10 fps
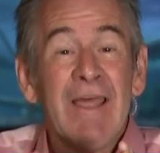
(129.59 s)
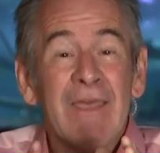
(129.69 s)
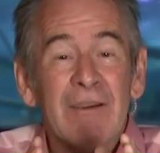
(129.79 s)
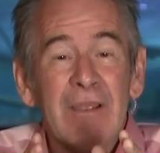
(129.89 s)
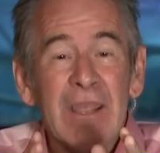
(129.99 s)

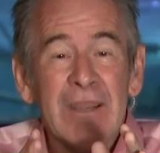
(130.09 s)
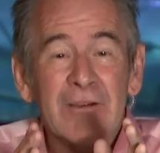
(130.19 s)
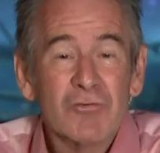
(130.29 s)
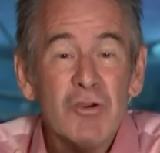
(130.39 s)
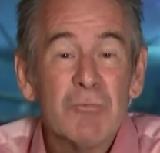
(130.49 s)
They're in
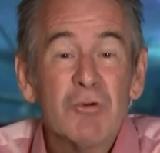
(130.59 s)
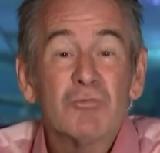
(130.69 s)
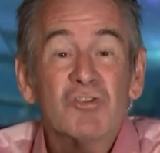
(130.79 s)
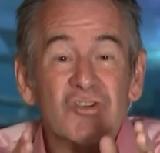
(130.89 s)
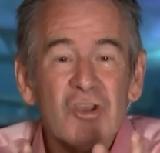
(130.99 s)
a group
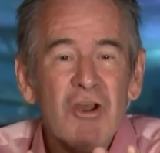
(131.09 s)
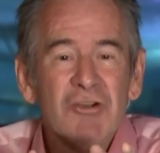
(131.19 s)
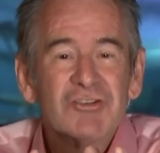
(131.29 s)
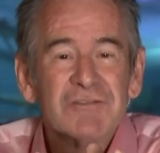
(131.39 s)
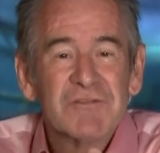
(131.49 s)
called
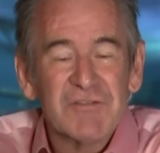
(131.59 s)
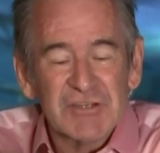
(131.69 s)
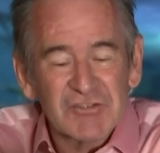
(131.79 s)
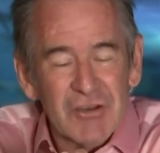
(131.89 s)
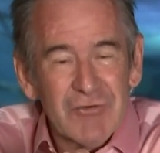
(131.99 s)
surgeon
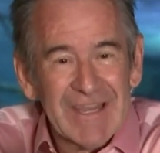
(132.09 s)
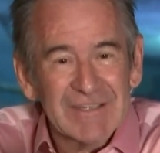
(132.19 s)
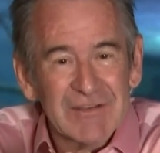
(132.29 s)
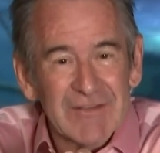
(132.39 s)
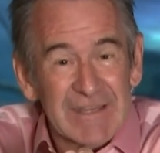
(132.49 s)
fish, so
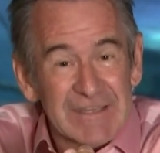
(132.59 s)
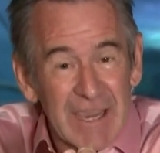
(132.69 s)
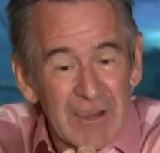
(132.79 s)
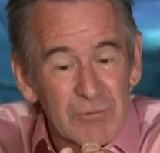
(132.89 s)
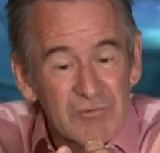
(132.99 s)
next to their
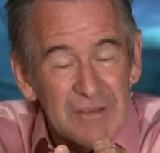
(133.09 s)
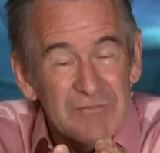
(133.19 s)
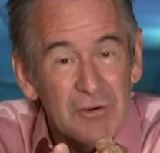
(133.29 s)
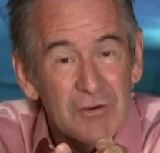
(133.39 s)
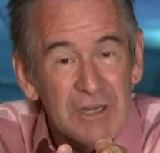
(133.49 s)
tails,
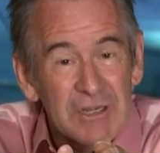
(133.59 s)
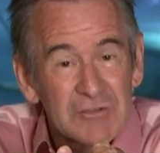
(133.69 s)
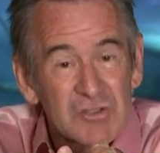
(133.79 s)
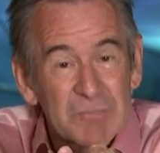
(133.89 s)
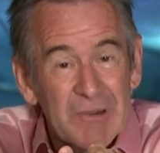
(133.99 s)
they've got
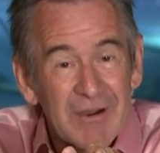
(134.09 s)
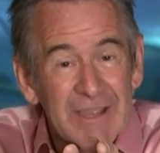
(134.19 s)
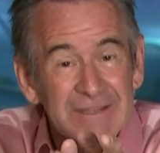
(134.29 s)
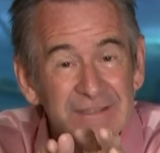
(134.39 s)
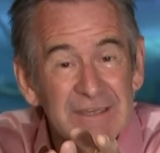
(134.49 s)
little
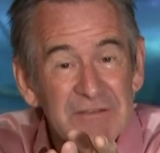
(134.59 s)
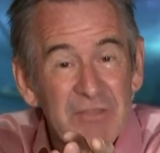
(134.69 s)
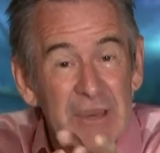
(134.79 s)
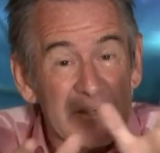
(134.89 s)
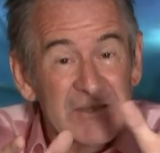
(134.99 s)
spines, and
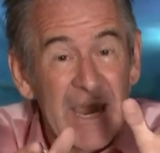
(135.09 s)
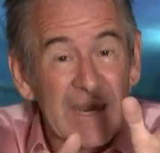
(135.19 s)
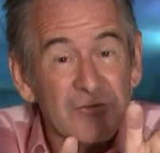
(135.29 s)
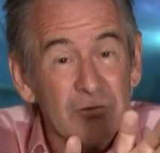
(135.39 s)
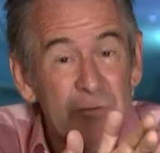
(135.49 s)
if they're
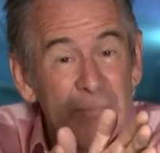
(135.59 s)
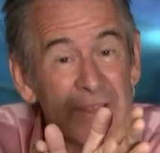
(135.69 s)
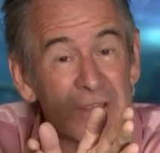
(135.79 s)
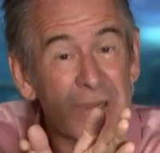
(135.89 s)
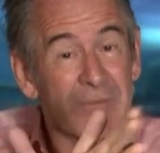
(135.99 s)
attacked or you
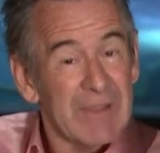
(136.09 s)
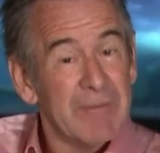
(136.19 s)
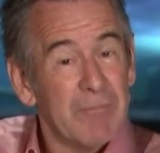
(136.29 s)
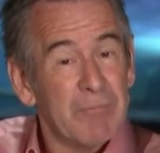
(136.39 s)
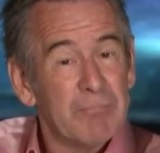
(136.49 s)
pick them up,
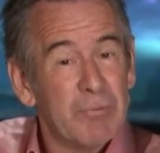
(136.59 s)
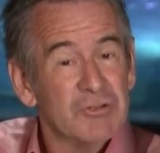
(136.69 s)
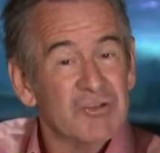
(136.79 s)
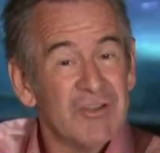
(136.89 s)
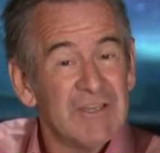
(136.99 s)
they
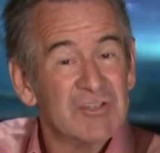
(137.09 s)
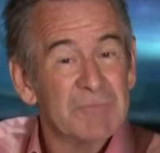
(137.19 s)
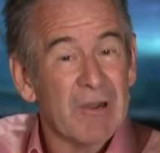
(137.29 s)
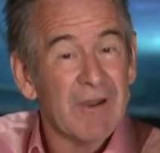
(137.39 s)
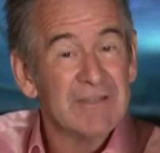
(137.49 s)
push these
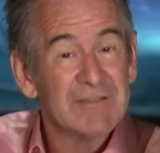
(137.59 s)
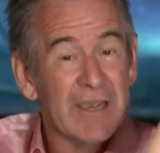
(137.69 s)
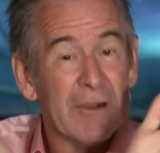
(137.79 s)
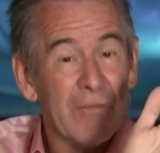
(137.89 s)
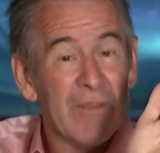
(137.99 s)
spines
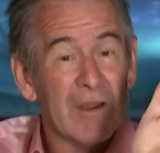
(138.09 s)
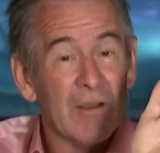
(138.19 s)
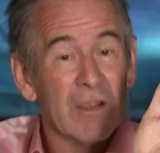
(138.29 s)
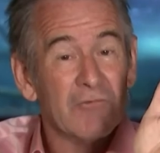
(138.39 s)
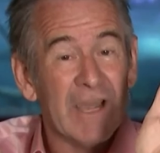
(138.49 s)
out, and they're
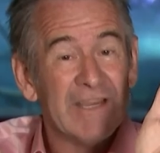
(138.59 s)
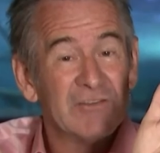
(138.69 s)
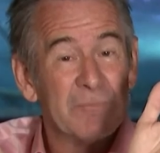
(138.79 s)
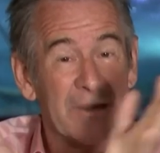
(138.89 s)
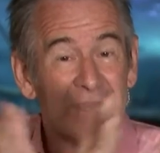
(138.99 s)
like
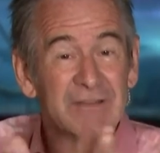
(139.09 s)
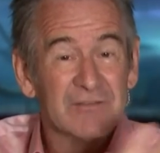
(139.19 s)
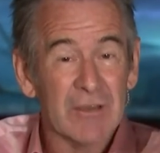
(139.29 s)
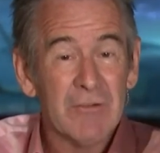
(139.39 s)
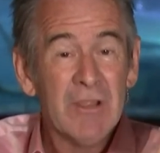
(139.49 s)
razor blades.
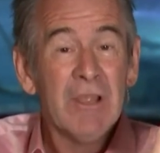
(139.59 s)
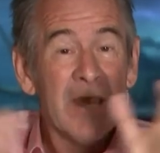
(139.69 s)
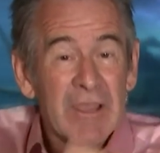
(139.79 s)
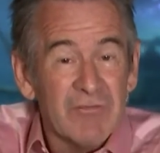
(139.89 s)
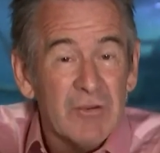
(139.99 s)
So
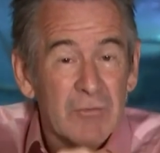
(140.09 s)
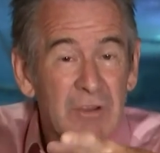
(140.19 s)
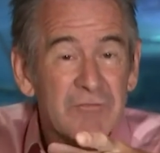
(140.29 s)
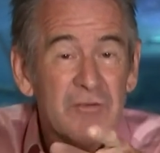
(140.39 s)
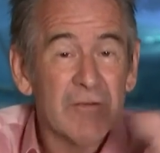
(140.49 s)
if you
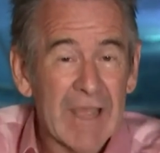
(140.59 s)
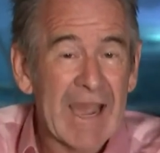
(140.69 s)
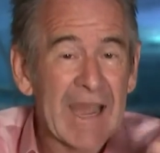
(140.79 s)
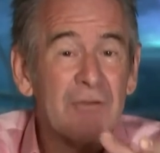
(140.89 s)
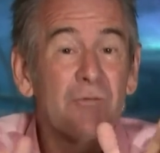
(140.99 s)
if you
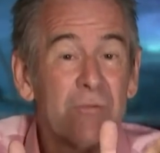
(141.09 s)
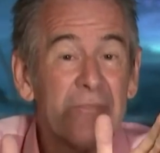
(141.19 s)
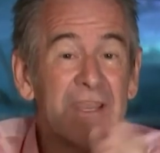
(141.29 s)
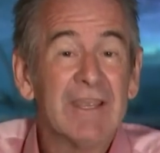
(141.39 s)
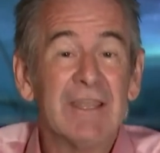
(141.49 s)
handle
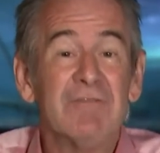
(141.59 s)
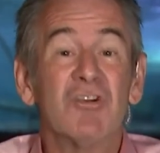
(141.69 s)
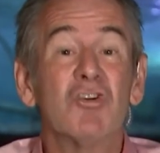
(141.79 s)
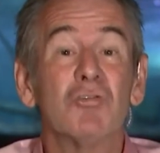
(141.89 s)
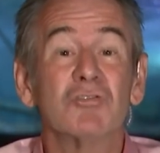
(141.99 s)
them, they can
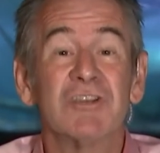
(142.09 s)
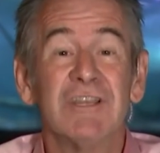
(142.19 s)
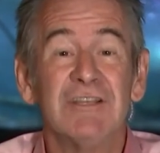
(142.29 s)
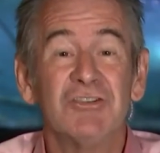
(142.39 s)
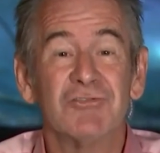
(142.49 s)
even cause
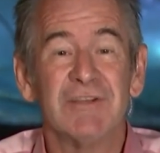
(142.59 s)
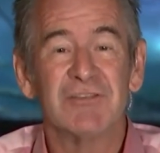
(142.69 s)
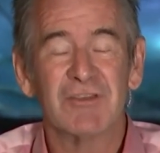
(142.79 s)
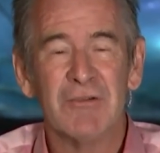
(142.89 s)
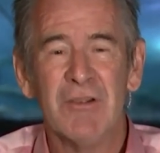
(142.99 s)
an injury.
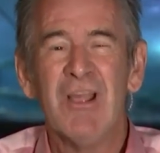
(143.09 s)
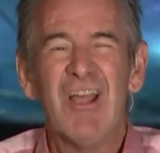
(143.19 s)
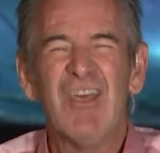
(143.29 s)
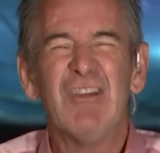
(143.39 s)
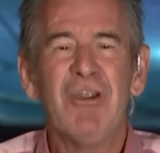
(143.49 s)
So
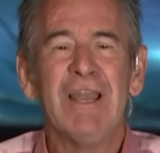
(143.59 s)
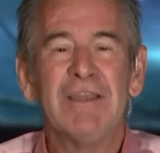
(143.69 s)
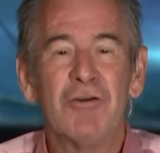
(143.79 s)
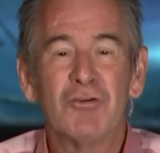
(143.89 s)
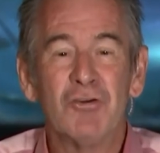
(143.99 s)
they're
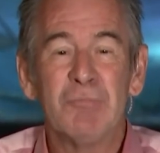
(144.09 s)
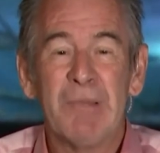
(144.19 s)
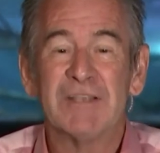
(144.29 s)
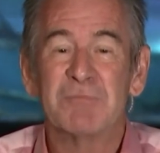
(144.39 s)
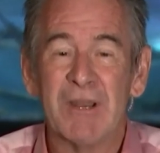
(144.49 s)
really not good
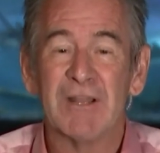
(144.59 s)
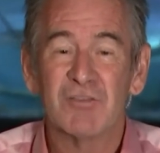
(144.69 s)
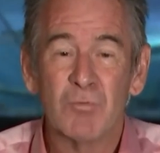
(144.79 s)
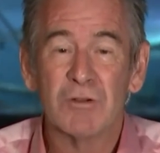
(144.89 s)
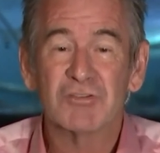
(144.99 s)
pets. Better
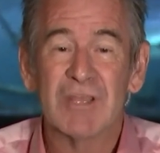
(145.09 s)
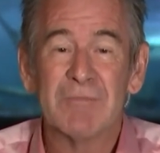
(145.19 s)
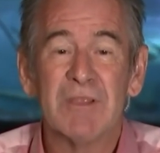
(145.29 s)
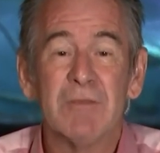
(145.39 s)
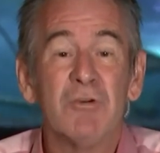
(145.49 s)
to watch
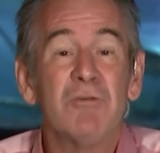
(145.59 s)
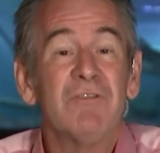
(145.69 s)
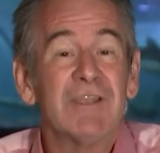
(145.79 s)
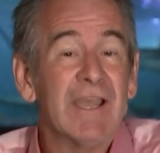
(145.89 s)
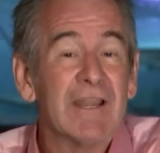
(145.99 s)
them in the
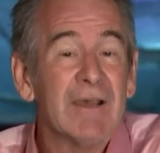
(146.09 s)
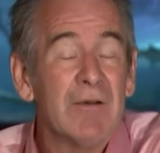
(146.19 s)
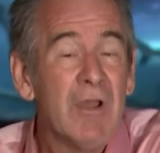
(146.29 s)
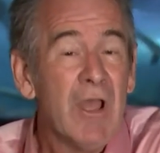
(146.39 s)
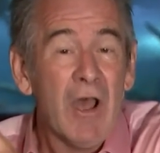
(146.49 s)
movie and get
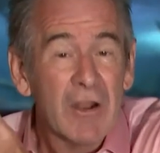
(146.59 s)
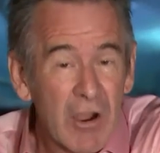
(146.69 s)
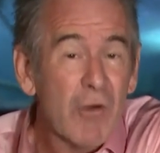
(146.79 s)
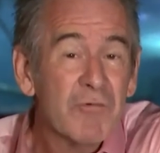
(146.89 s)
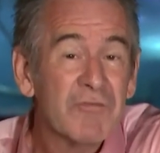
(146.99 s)
a, a
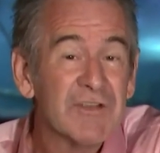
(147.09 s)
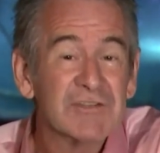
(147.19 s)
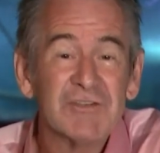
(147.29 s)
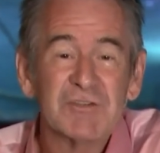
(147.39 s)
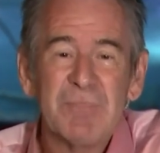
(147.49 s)

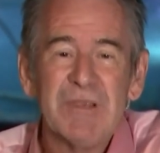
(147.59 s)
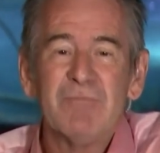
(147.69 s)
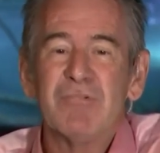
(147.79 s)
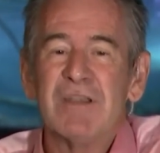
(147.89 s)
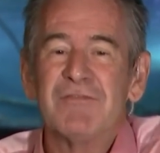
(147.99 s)
goldfish that's
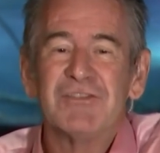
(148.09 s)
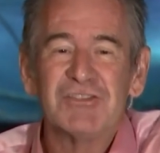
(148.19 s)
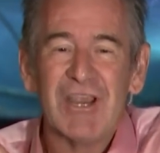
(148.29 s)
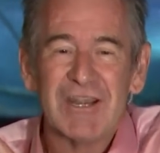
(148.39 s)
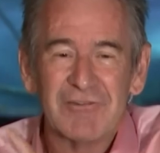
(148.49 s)
been bred for
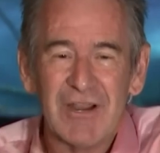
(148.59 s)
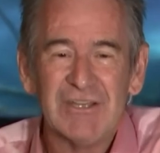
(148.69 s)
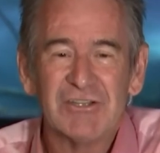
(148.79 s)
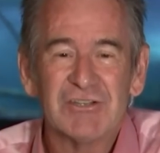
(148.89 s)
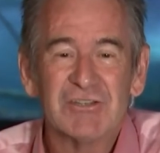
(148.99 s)

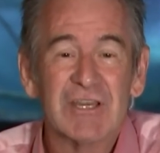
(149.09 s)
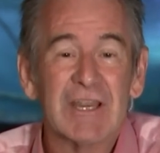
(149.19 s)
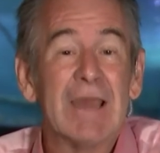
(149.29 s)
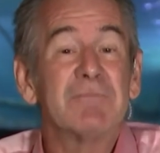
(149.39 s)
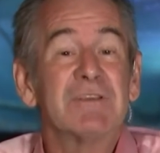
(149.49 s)
generations in
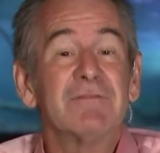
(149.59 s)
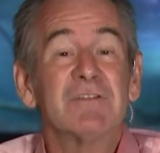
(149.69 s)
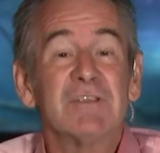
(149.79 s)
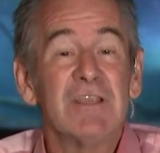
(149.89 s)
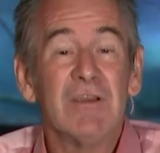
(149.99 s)

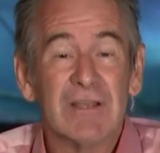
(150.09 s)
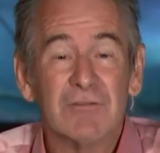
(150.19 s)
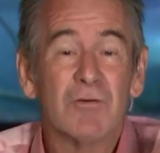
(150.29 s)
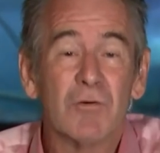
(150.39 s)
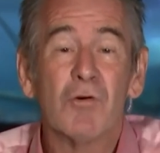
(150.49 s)
captivity, uh,
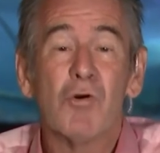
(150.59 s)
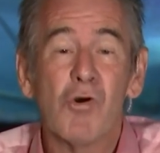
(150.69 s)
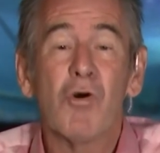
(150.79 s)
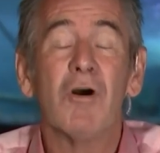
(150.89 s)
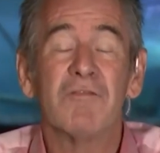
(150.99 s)
or
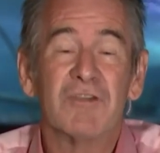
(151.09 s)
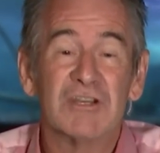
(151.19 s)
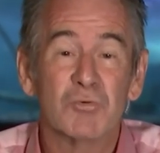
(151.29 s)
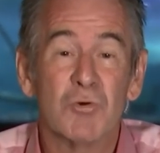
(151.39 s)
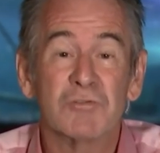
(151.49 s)
or a
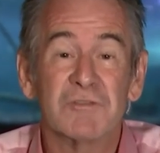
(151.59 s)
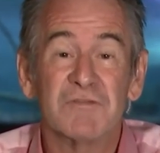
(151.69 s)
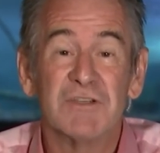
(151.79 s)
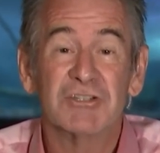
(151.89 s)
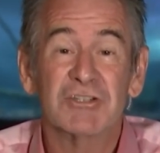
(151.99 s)
freshwater
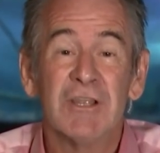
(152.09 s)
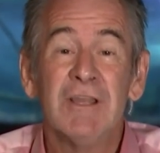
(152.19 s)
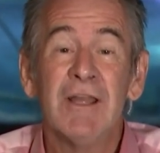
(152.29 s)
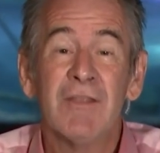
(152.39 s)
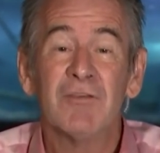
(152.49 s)
fish
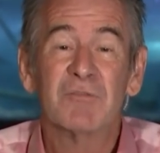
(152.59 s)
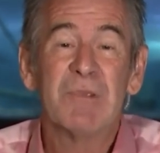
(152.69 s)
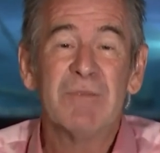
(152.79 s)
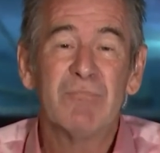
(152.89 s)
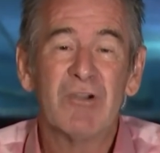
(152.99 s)
that's
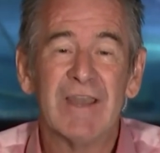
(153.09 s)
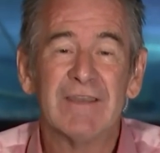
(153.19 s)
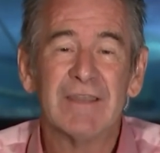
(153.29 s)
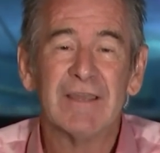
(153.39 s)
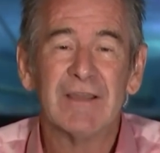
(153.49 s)
been
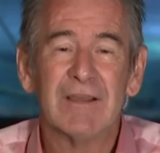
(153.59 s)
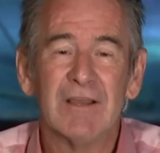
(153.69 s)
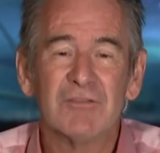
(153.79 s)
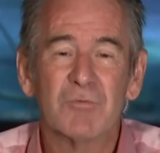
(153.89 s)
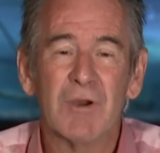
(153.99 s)
bred uh,
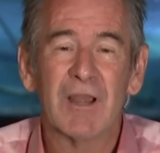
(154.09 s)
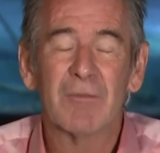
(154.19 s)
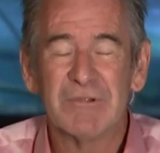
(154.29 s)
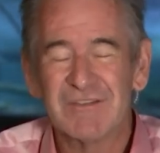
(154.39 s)
as well.